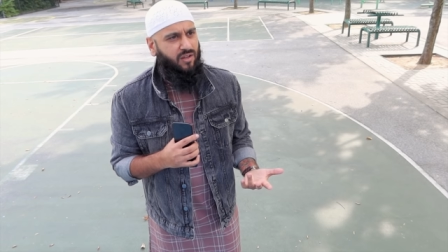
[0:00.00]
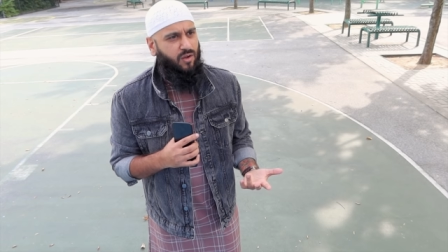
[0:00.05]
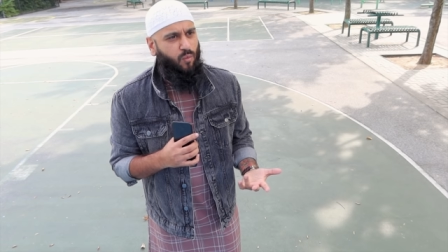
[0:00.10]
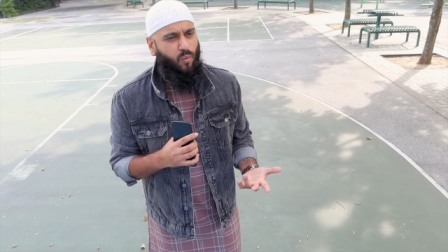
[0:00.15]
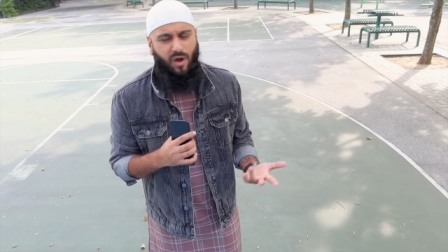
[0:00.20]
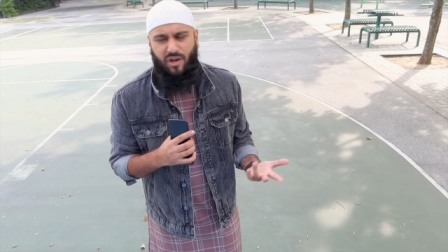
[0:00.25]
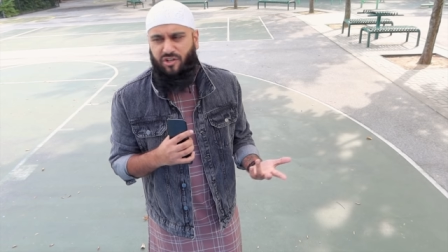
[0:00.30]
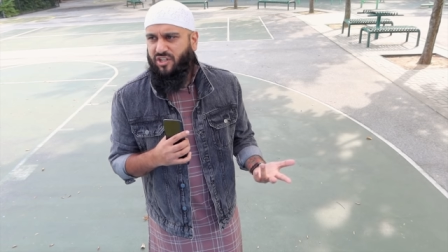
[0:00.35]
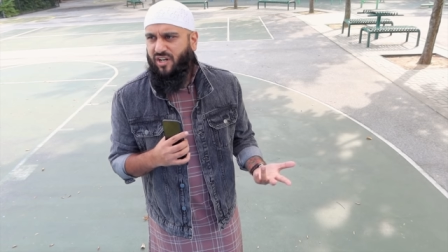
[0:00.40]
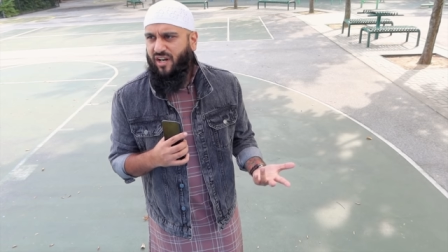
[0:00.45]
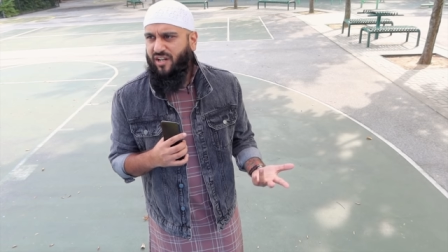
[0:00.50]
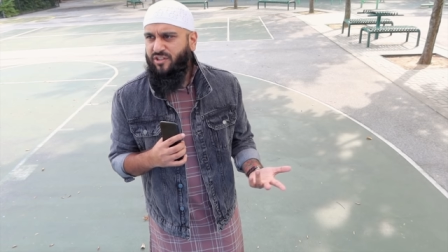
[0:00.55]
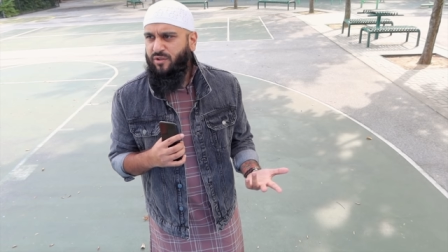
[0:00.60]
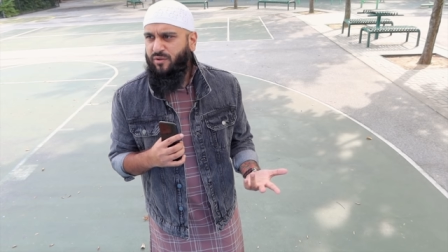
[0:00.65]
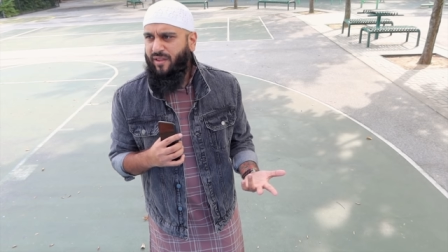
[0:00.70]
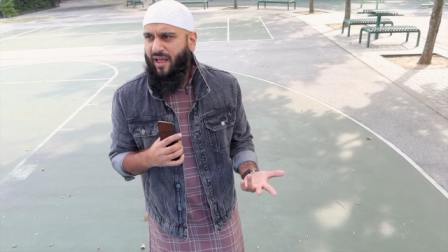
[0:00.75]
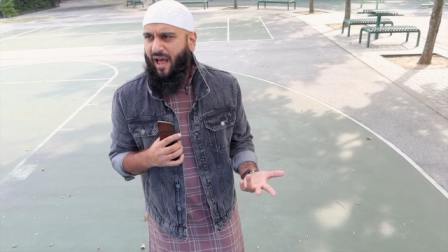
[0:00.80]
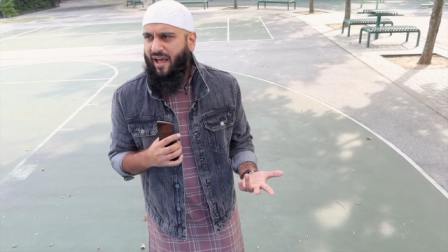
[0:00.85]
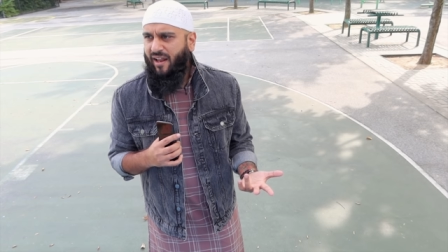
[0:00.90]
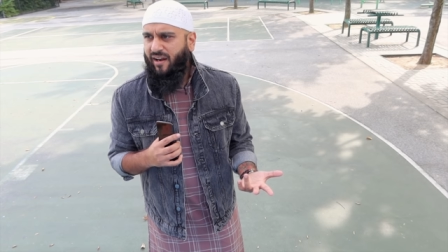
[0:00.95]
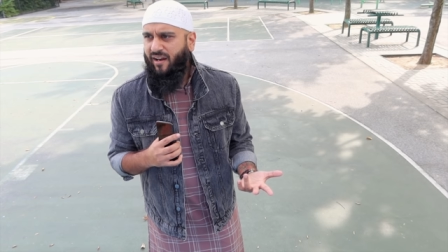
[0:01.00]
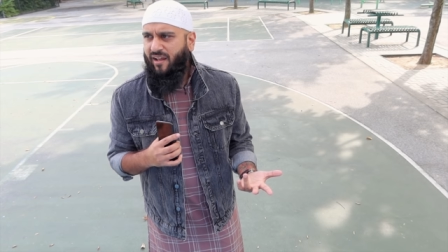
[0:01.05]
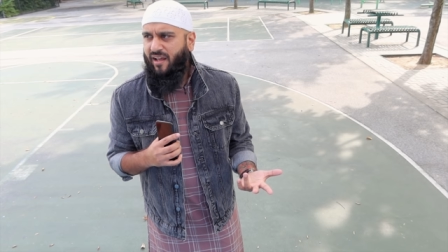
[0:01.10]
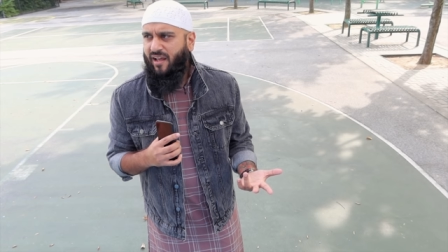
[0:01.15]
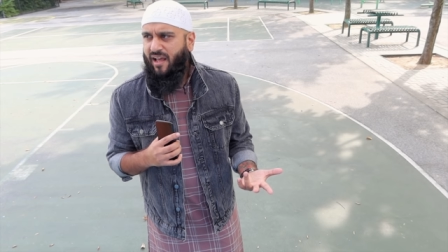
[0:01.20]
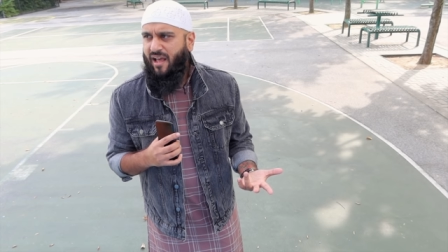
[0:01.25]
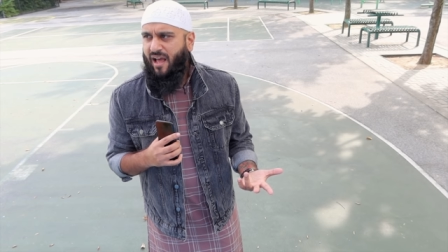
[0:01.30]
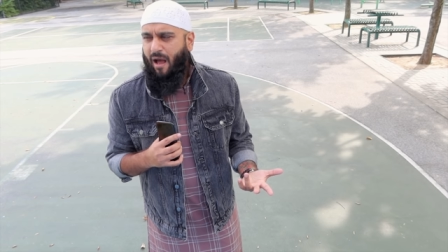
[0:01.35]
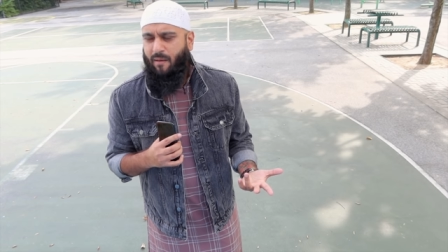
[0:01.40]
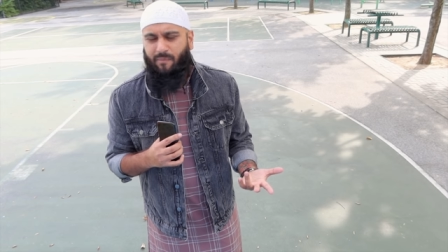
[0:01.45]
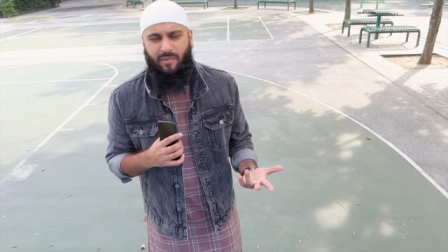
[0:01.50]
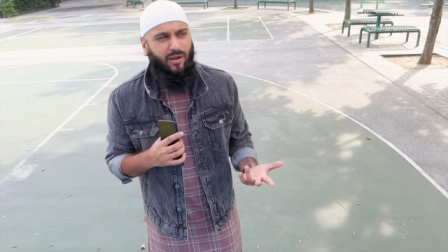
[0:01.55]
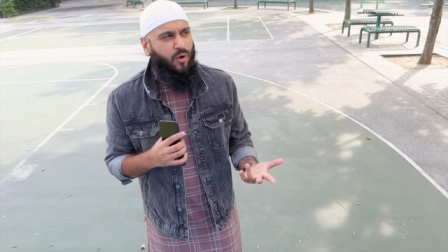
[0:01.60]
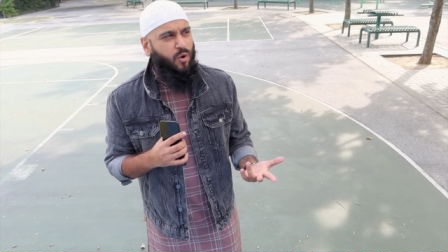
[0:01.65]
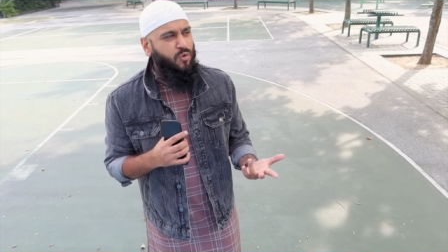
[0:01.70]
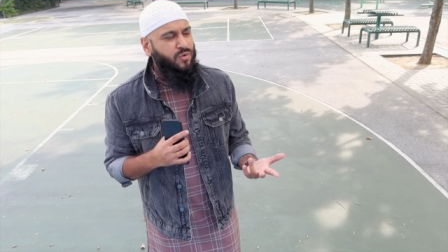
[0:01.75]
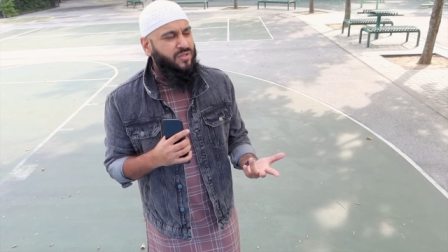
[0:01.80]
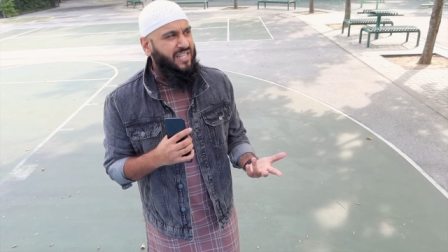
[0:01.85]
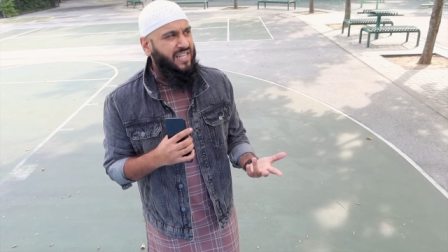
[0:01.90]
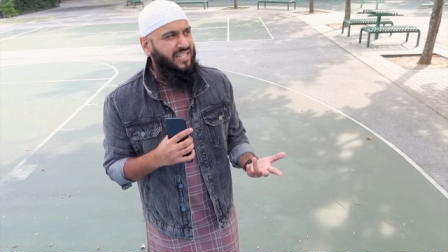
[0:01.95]
Why should I do that? I'm like,
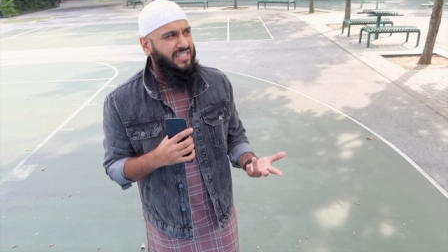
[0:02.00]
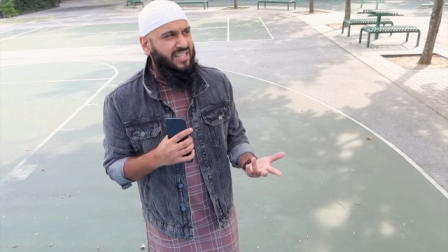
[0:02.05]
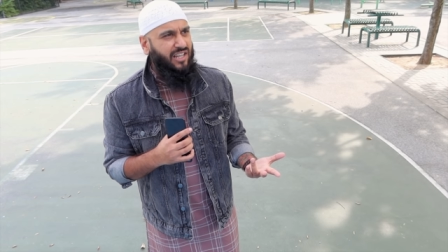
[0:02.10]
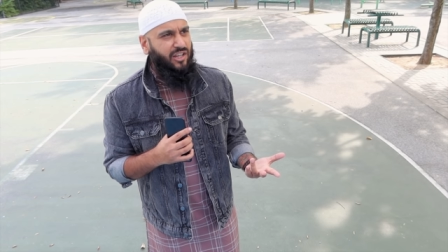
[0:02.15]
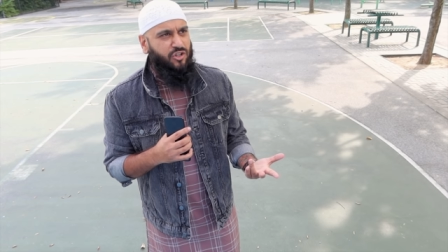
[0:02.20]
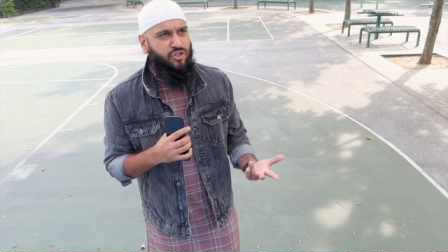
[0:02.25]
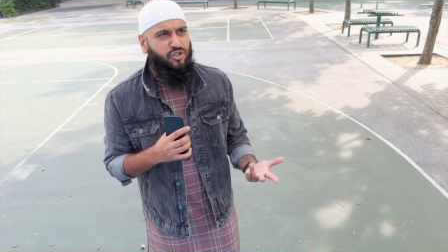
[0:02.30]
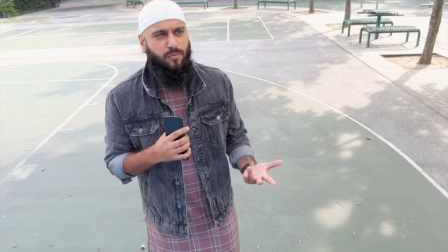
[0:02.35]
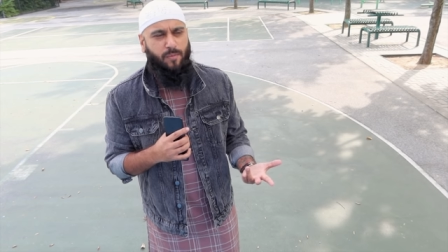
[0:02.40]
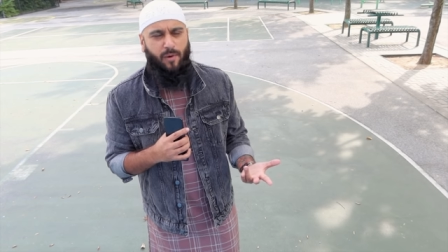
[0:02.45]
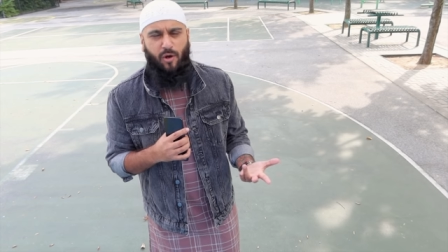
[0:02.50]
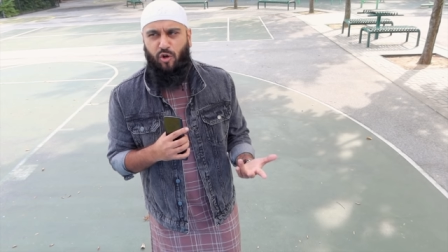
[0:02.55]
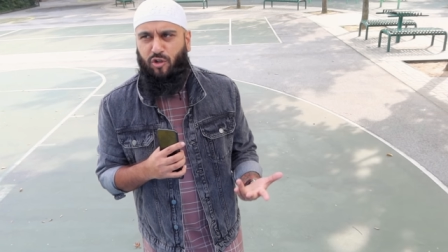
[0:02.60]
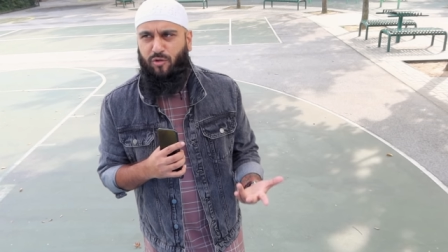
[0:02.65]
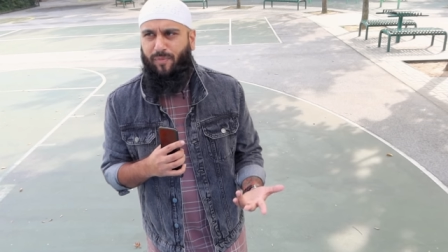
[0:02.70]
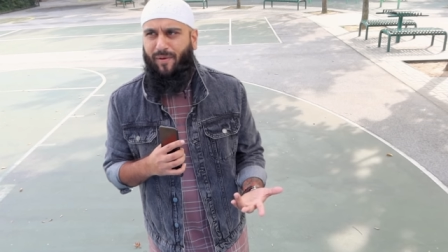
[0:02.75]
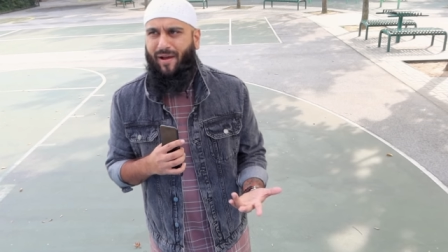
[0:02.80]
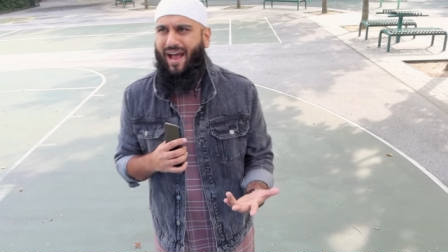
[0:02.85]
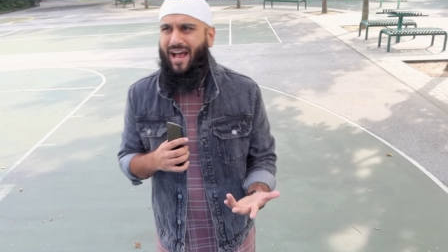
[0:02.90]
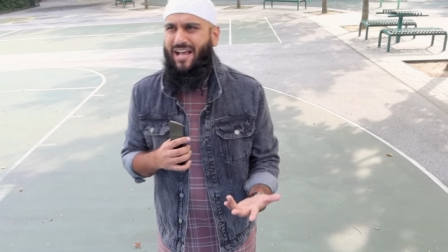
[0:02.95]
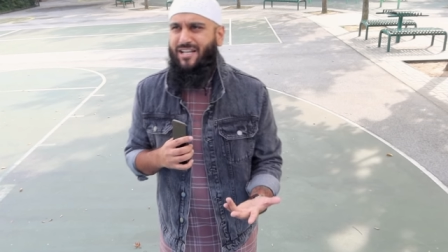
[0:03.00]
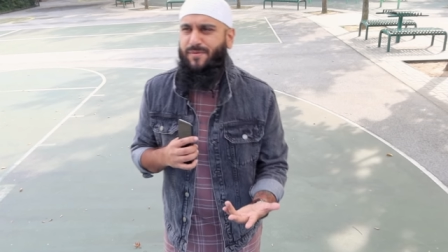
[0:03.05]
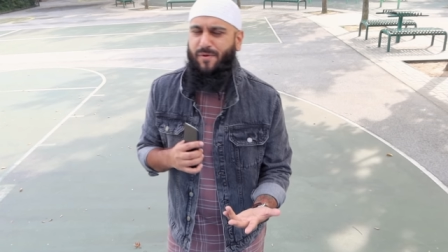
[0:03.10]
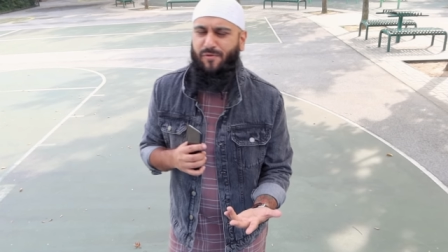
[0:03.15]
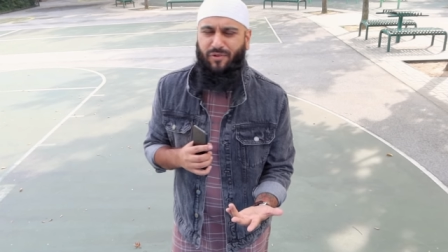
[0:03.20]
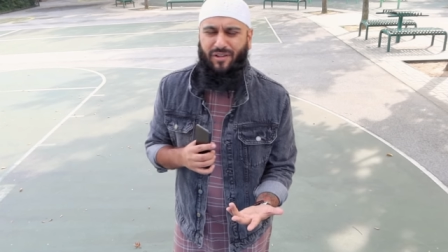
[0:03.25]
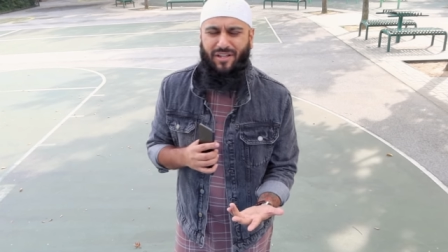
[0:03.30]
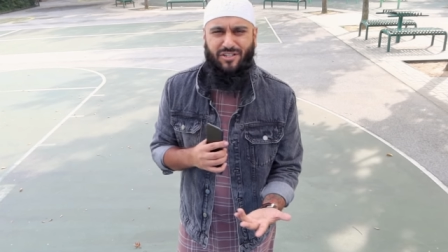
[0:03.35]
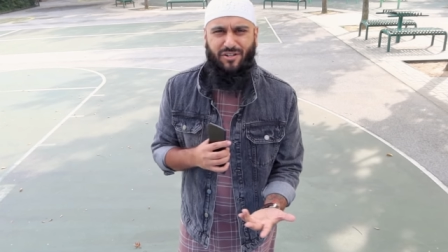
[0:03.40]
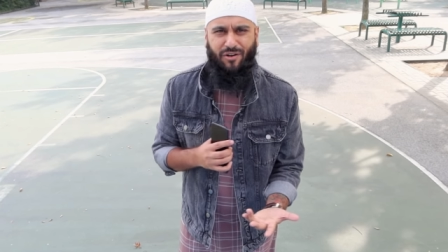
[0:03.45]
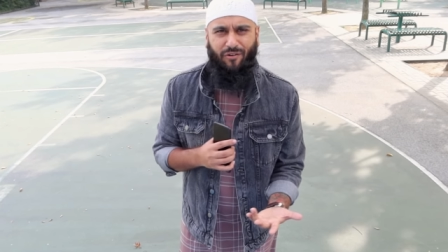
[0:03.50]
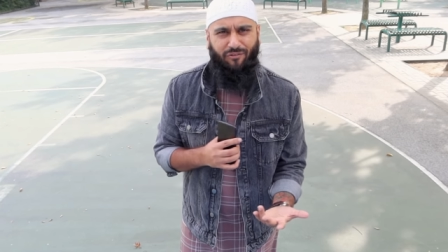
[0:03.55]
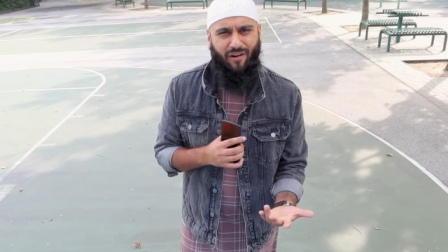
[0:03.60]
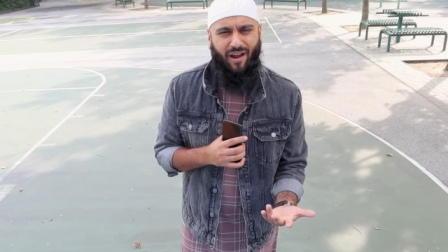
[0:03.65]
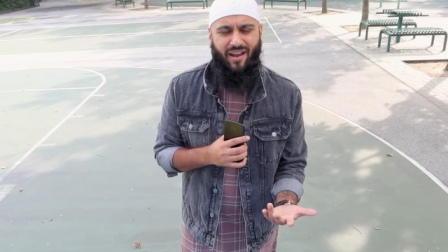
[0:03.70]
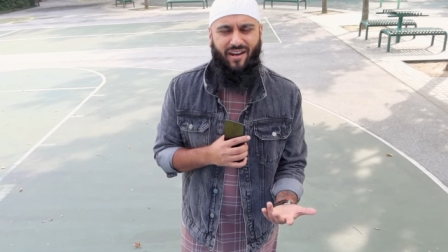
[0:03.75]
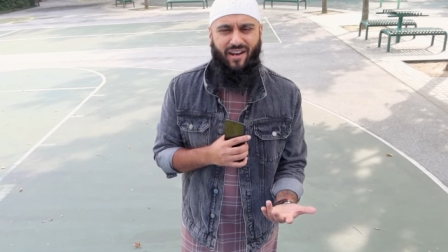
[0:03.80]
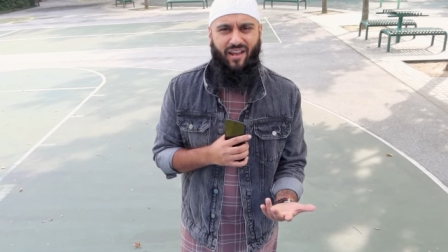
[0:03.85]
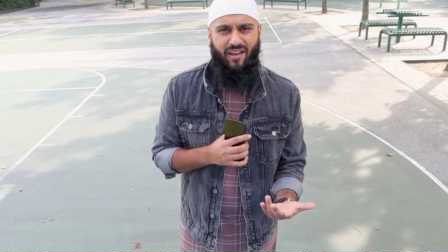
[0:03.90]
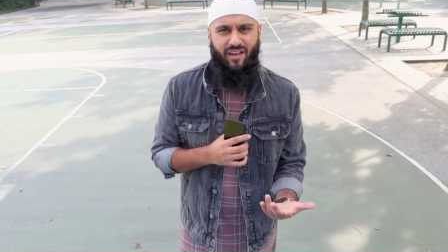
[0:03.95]
who says that a Jummah khutbah has to be released on
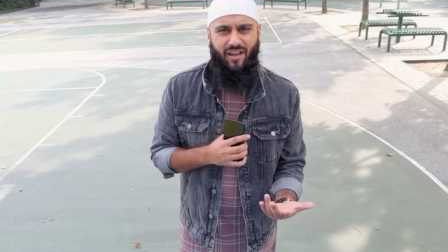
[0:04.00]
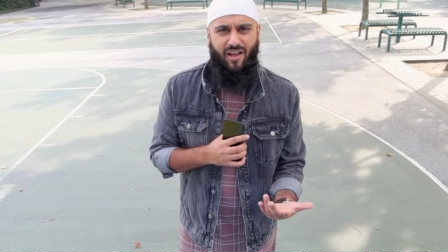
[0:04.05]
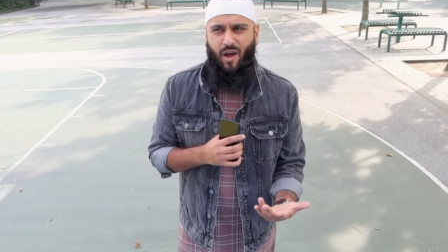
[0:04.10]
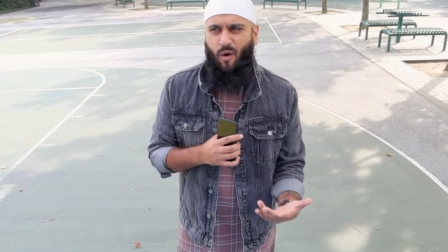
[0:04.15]
Friday?